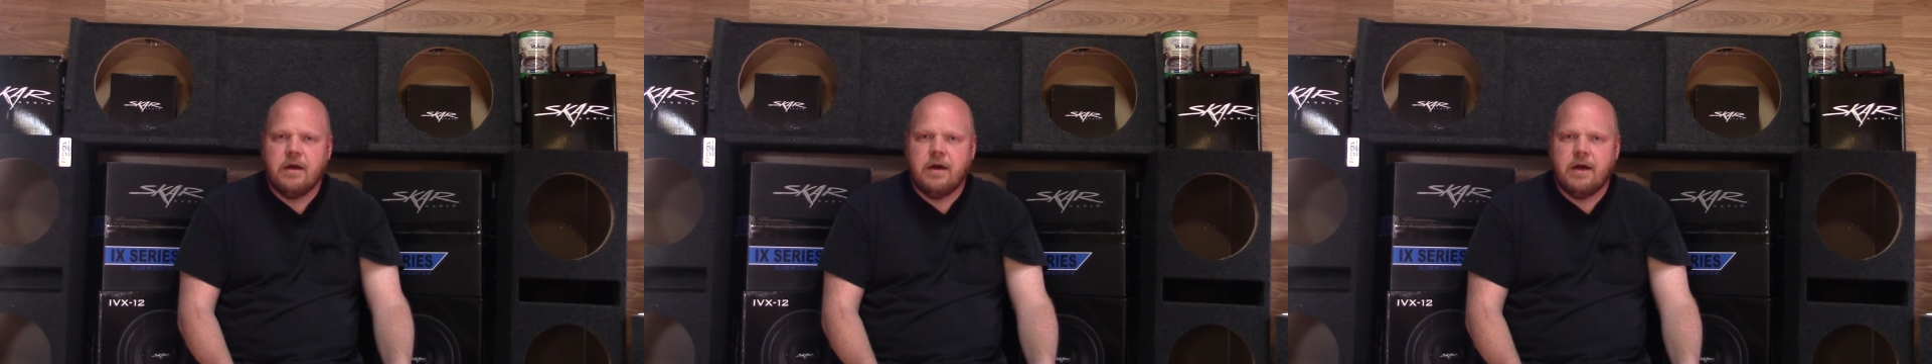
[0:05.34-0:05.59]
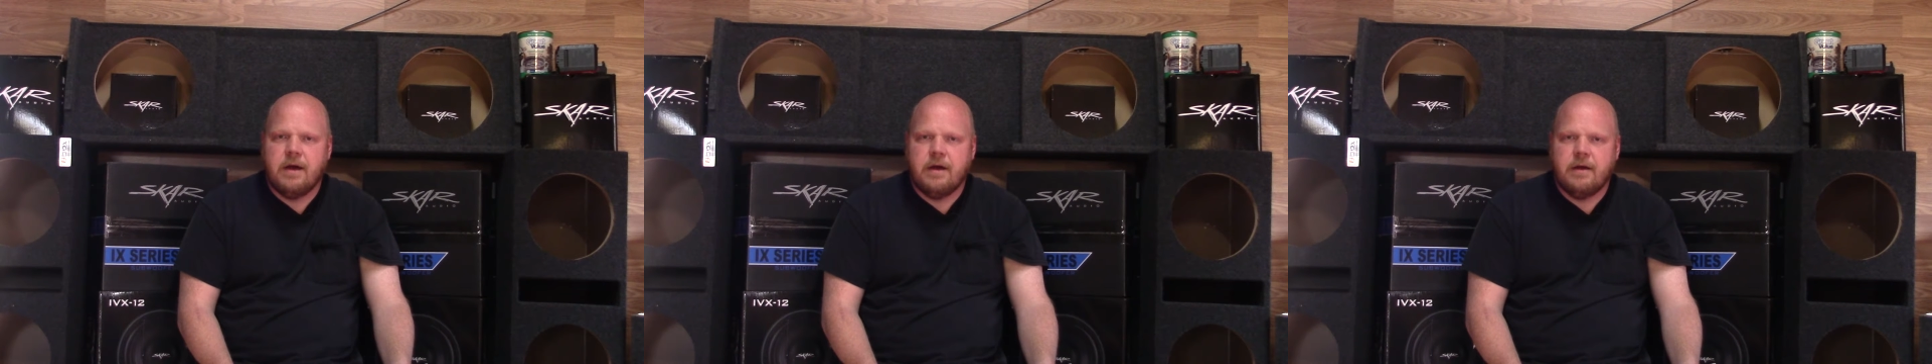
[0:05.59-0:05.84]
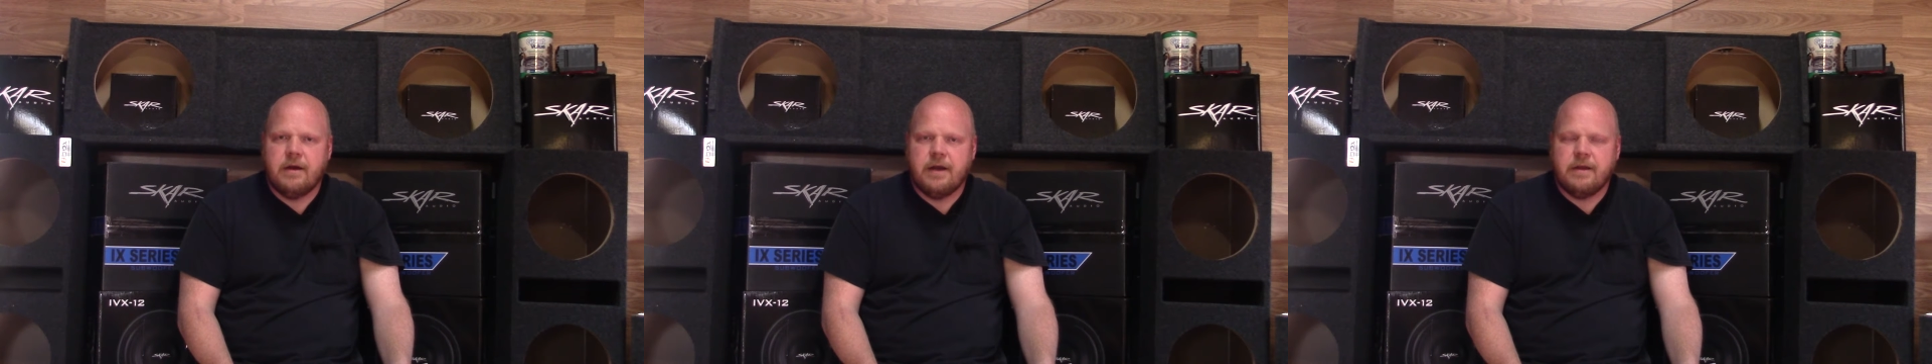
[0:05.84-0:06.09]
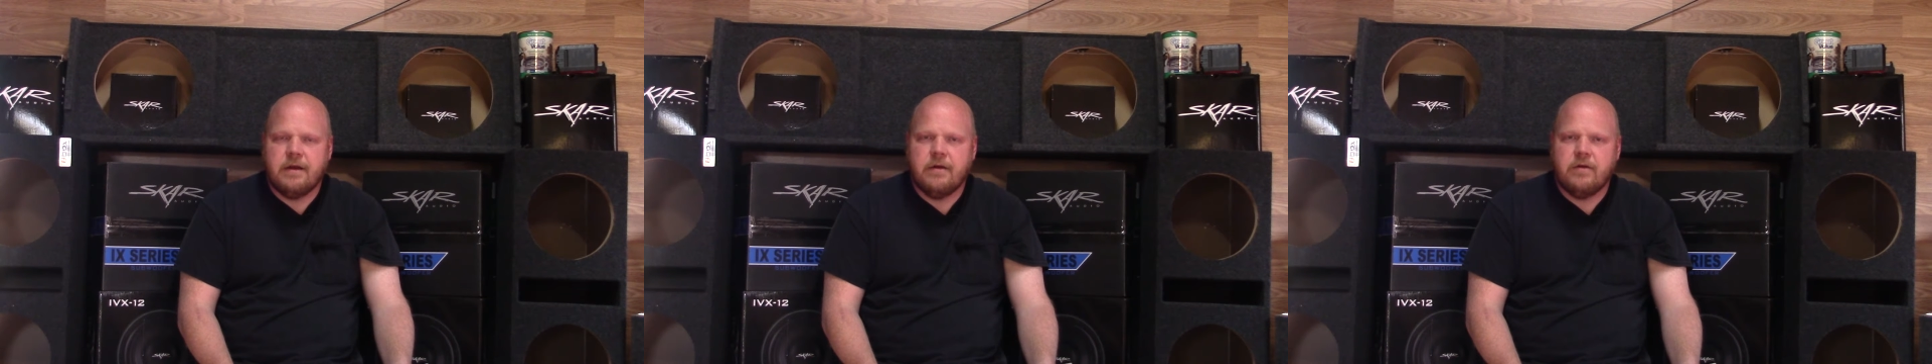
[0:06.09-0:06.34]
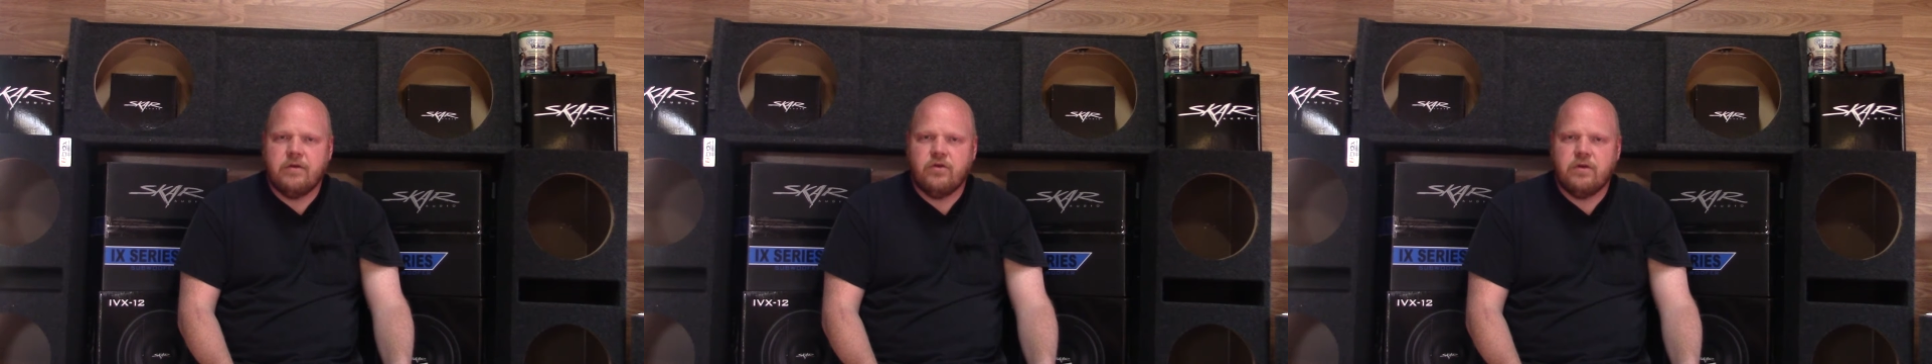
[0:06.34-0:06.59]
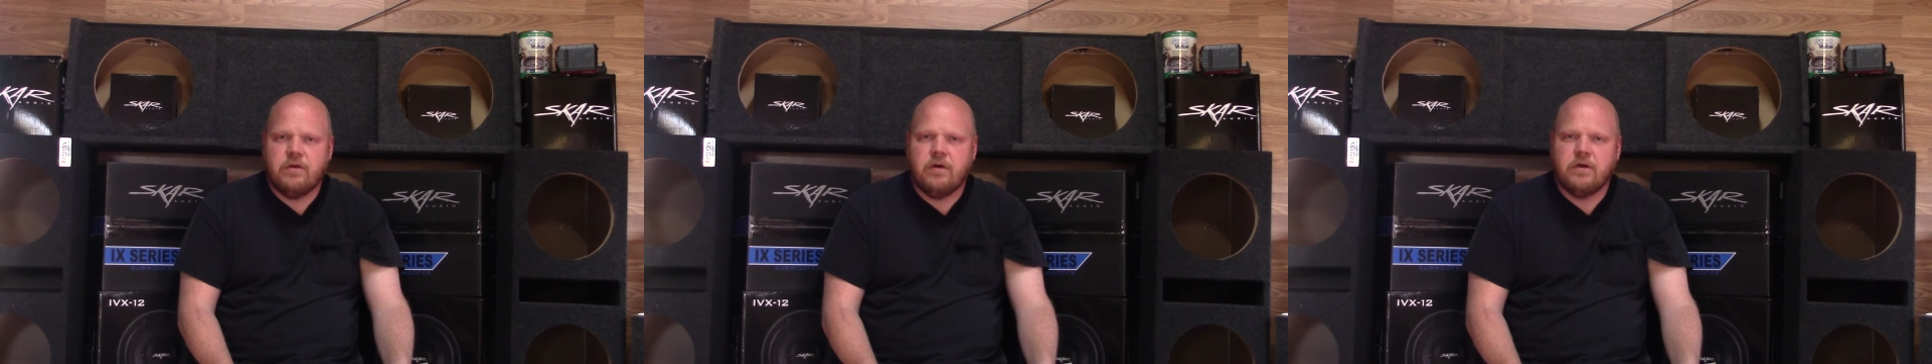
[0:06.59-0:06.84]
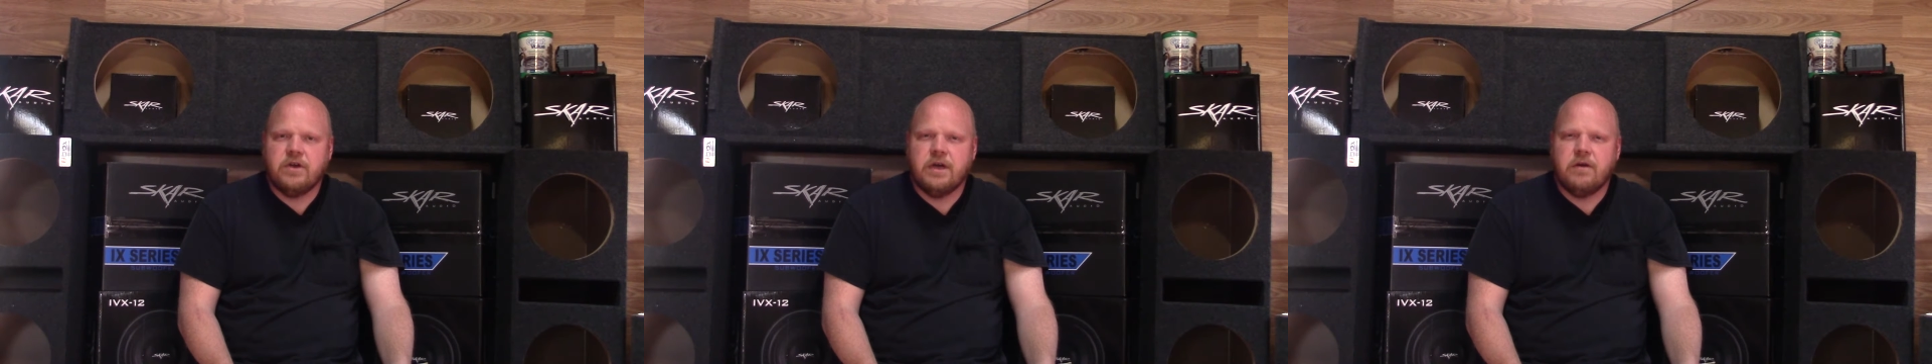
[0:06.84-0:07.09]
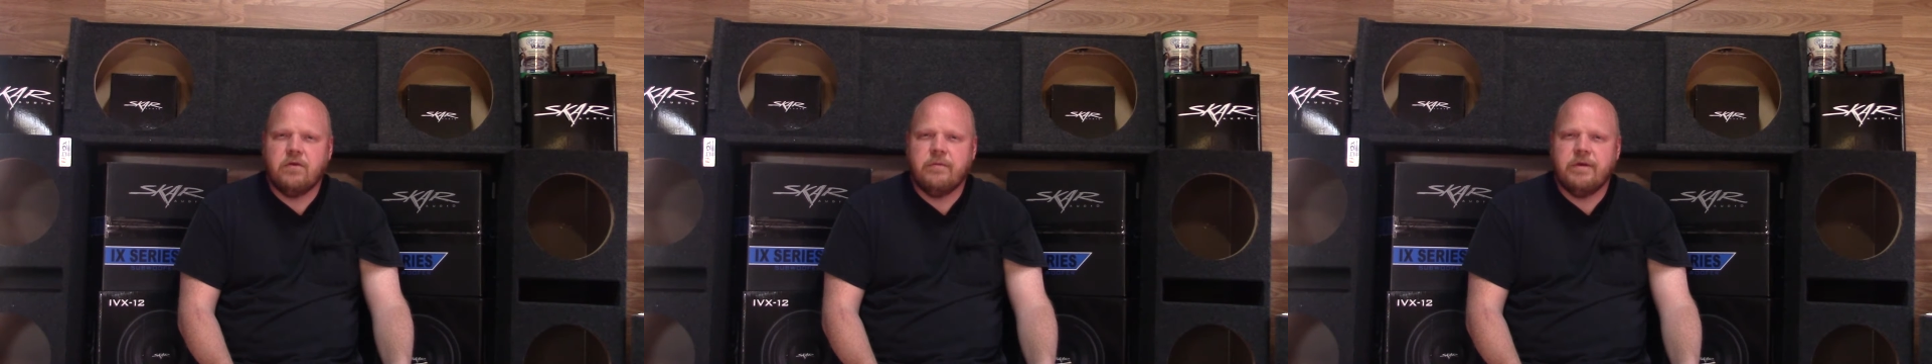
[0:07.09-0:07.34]
I'd like to introduce you to our
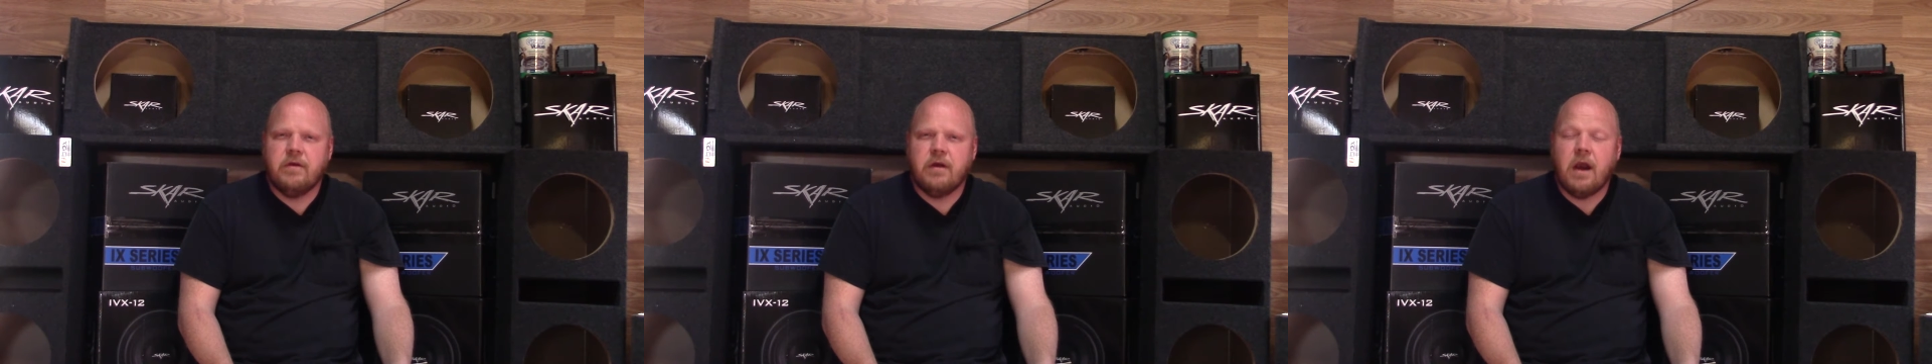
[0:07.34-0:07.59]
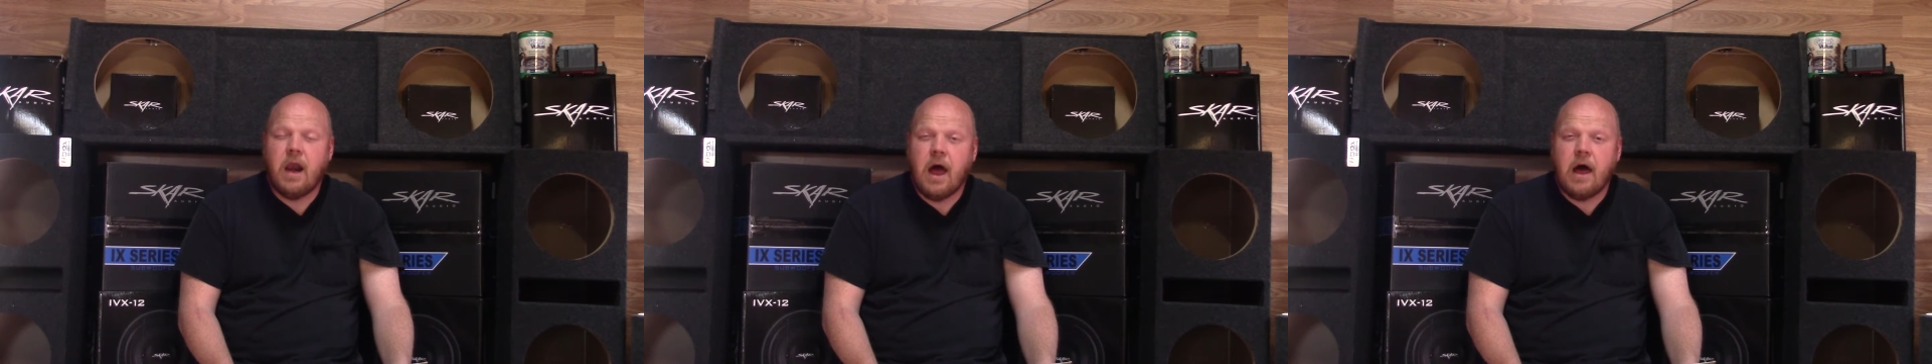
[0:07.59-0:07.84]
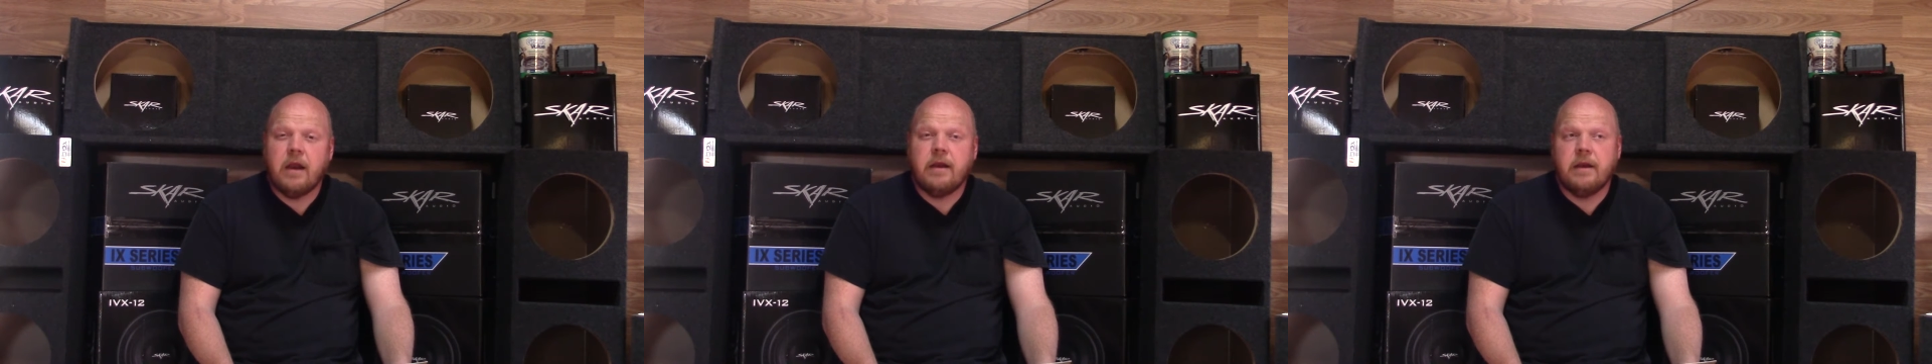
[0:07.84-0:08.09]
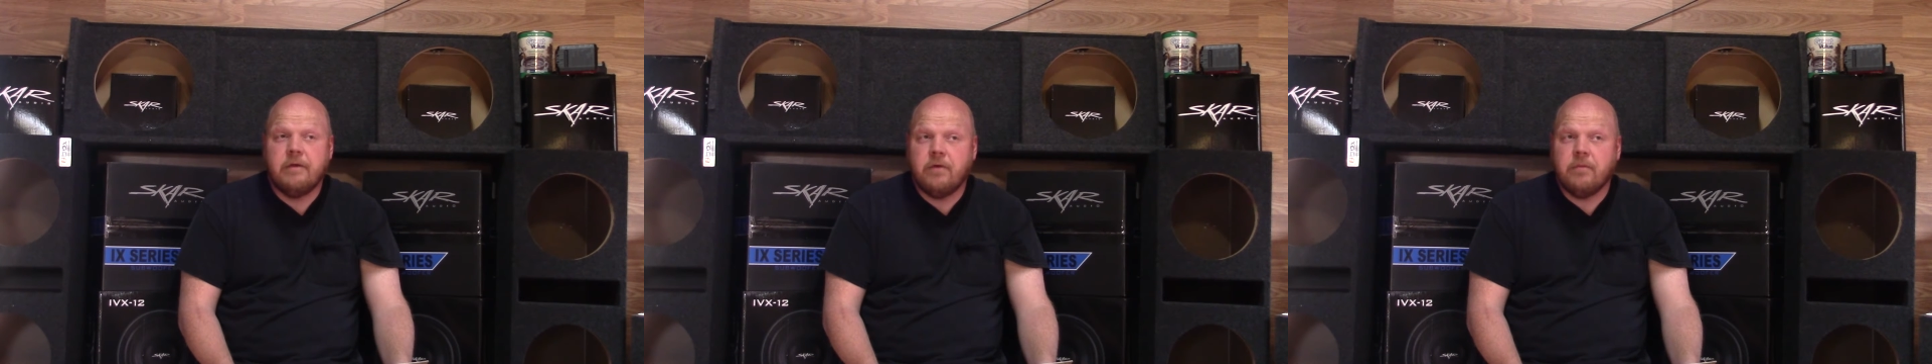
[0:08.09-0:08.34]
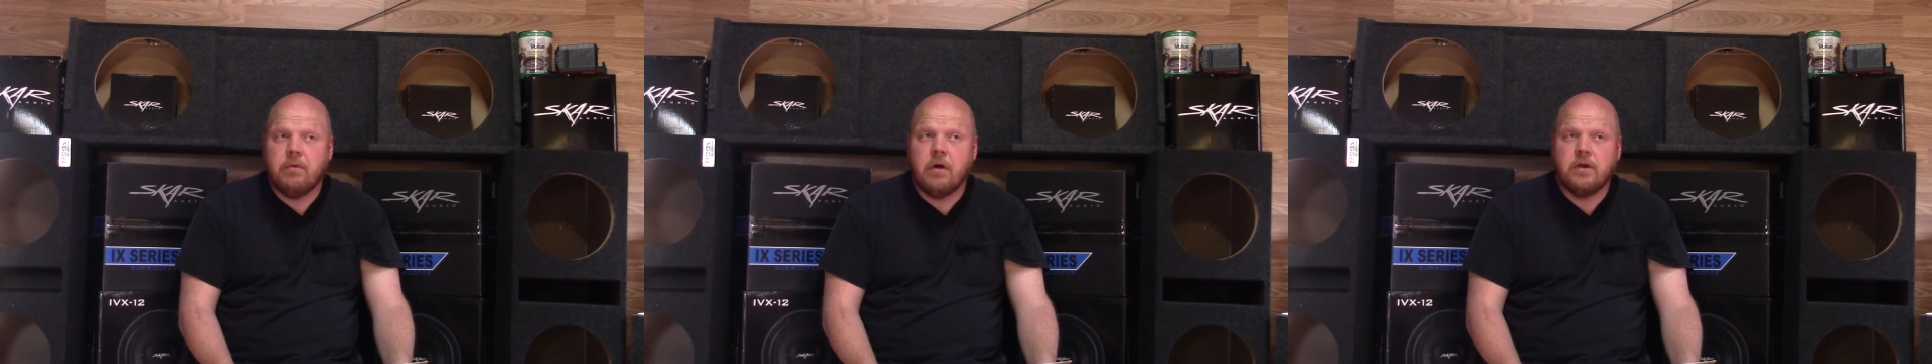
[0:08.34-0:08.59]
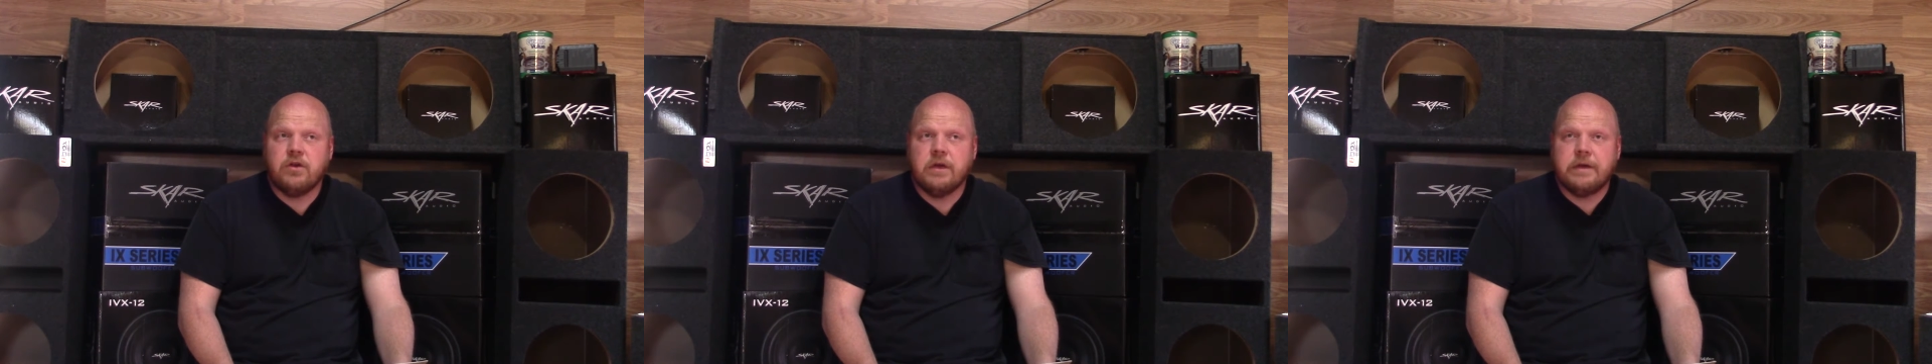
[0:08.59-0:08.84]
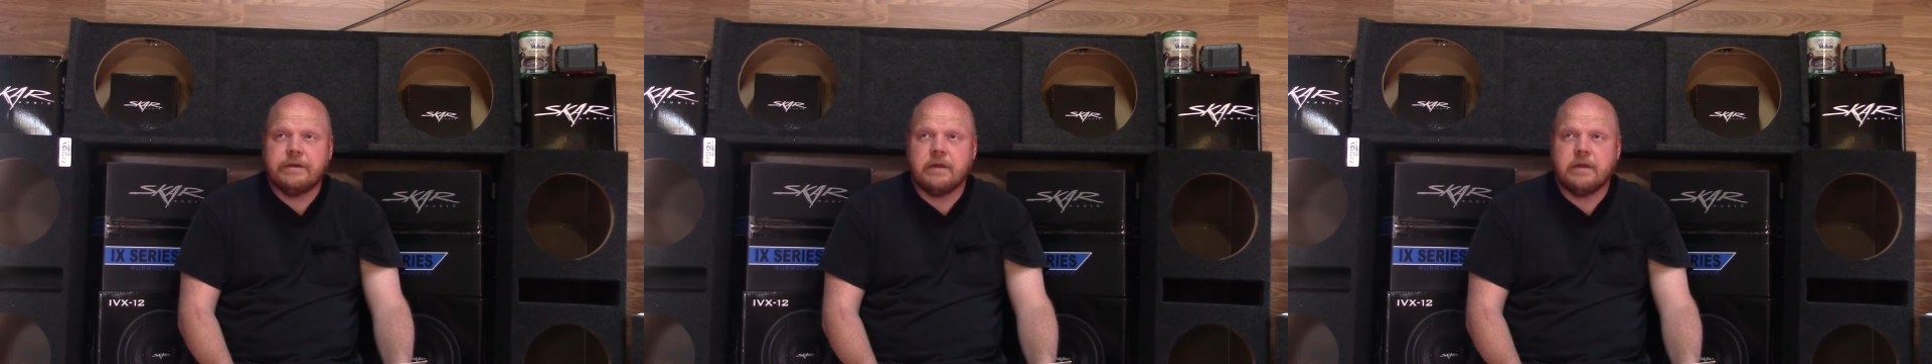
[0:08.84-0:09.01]
channel. We'll be doing a lot of different projects.